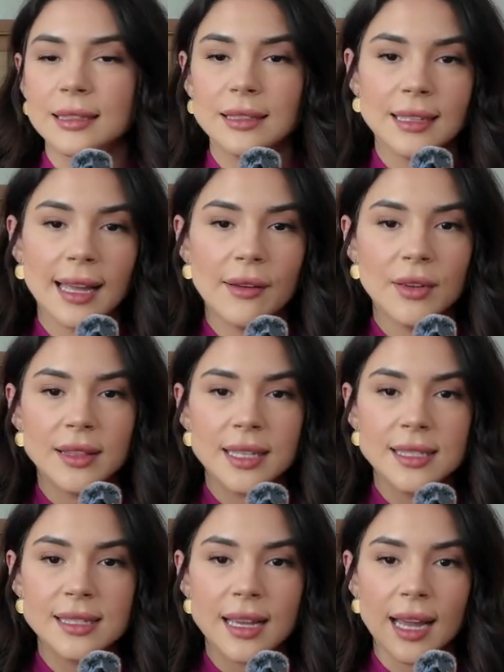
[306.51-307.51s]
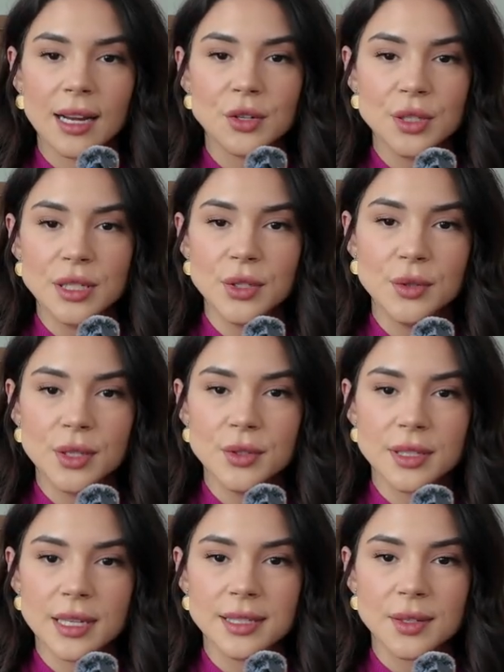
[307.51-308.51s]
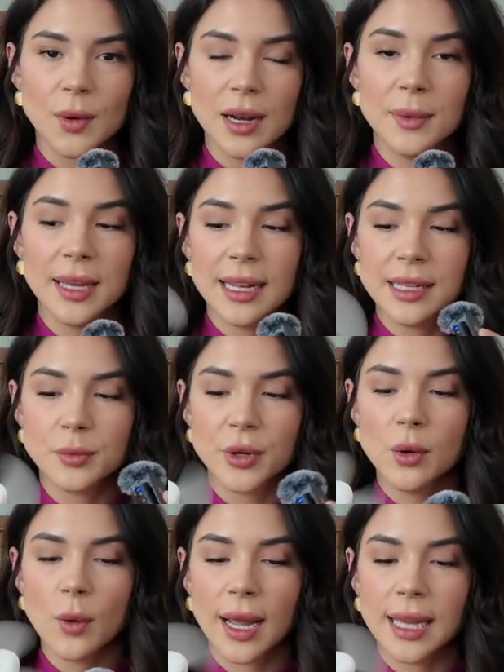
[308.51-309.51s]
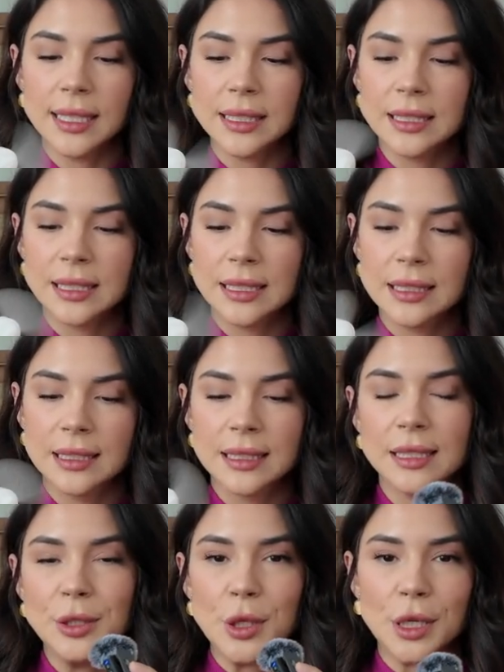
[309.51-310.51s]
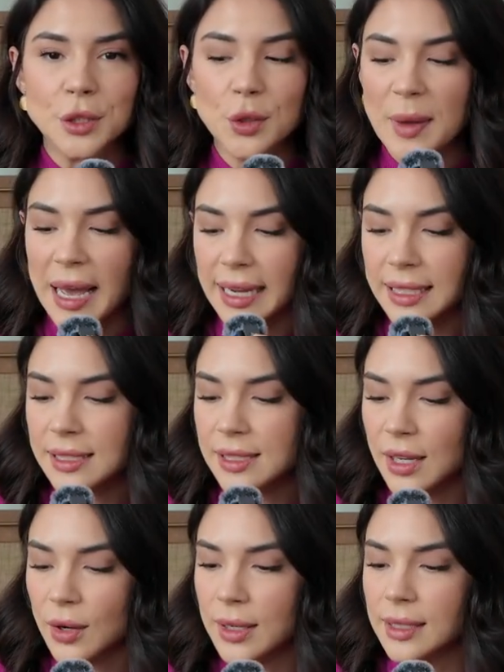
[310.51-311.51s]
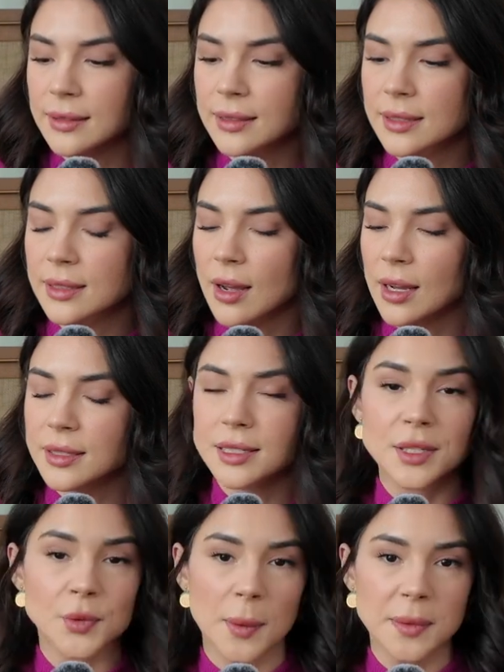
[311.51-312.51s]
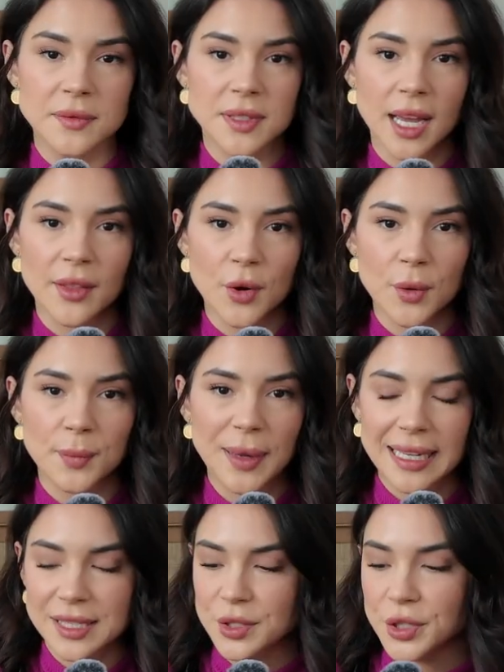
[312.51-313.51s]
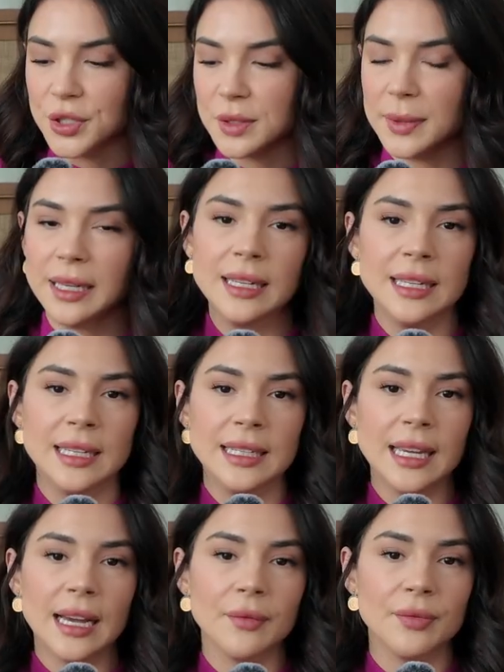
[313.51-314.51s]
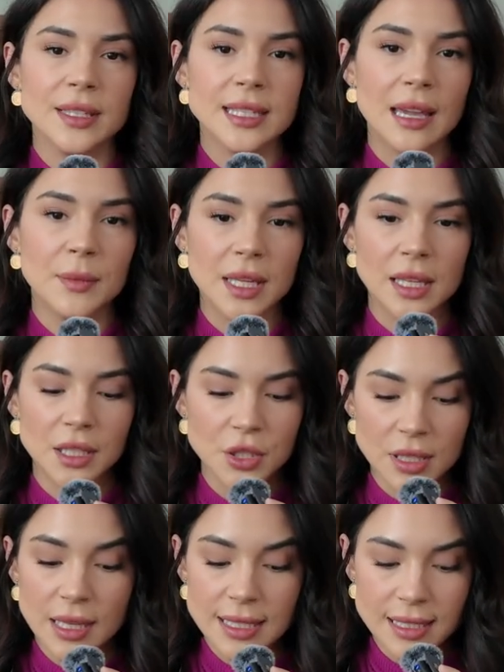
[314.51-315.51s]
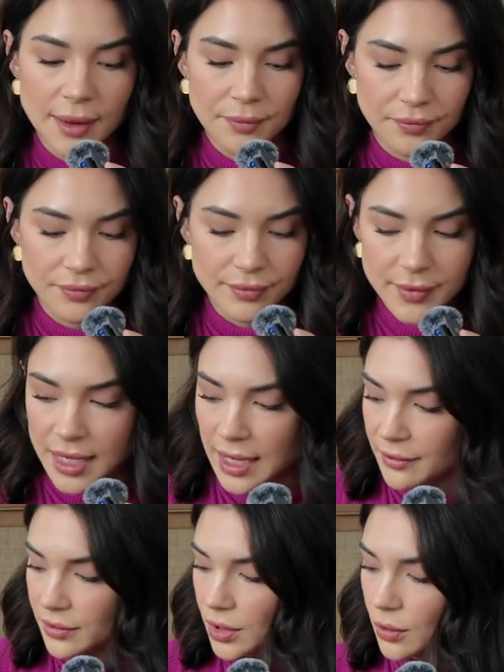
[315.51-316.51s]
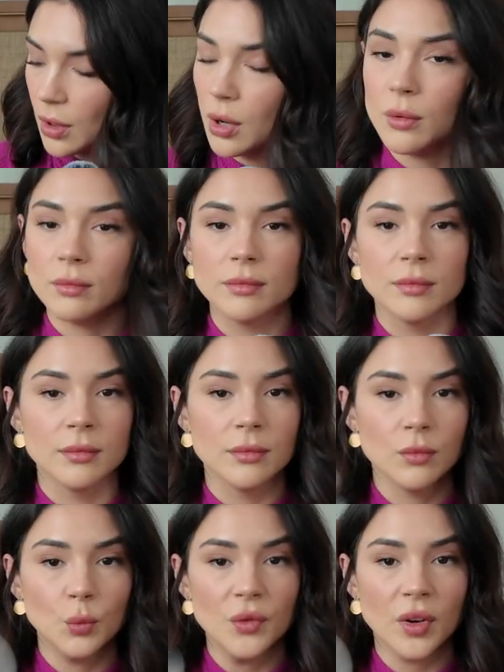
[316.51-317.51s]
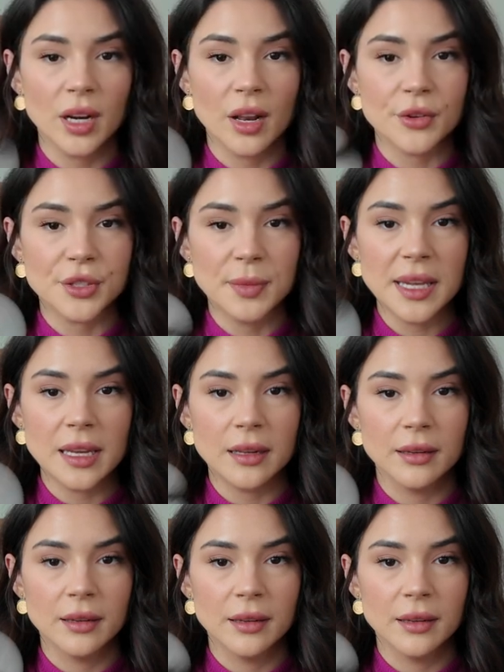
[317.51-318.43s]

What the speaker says: having this, I actually do use this quite a bit, and it's pretty quiet. Not too bad. So, and it's not disruptive to other passengers. But yeah, this came in clutch the last time that I flew. Oh, we've got another speed.